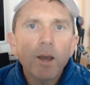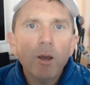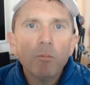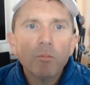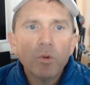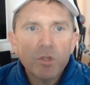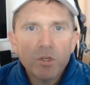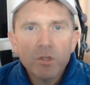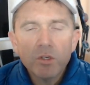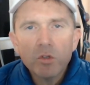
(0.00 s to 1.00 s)
which
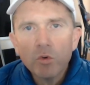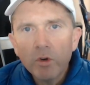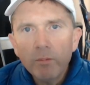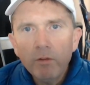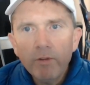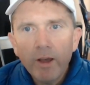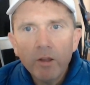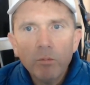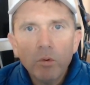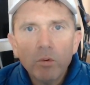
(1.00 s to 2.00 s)
is extremely
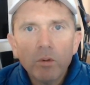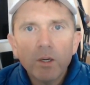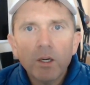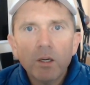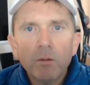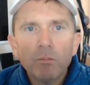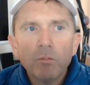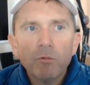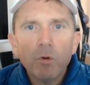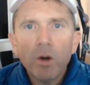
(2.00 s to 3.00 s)
valuable
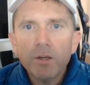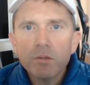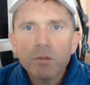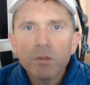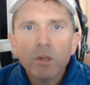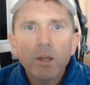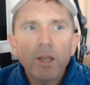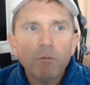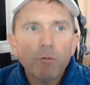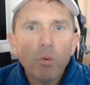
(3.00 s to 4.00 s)
for us
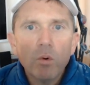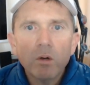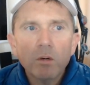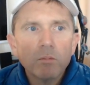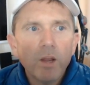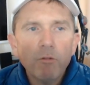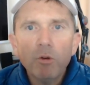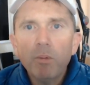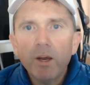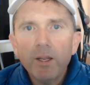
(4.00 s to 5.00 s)
and for
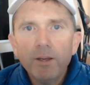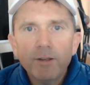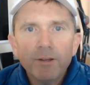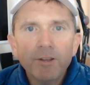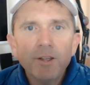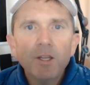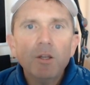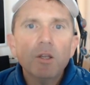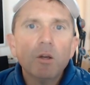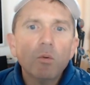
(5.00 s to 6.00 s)
everybody,
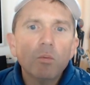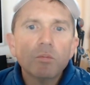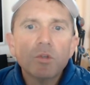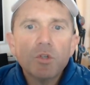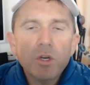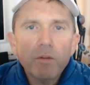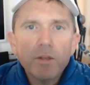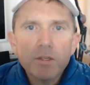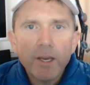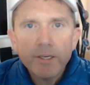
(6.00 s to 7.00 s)
you know, to share
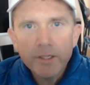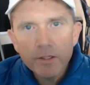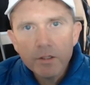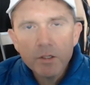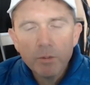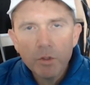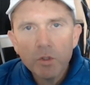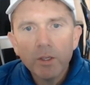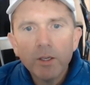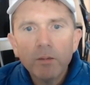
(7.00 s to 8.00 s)
these ideas,
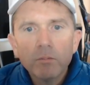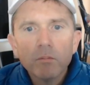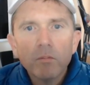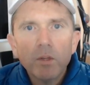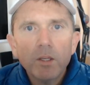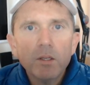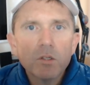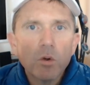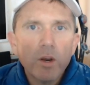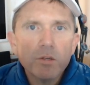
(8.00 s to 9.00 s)
especially in these
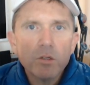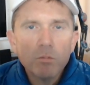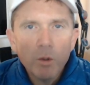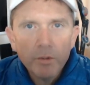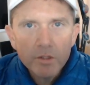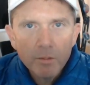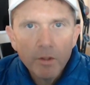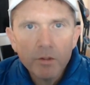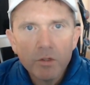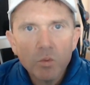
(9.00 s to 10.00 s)
crisis moments. I mean,
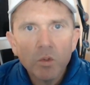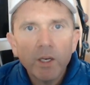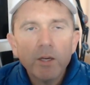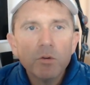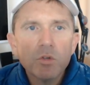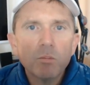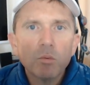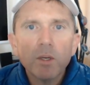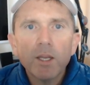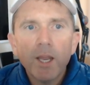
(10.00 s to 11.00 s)
this is when leadership
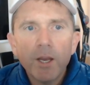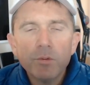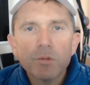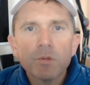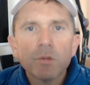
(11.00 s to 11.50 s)
really counts.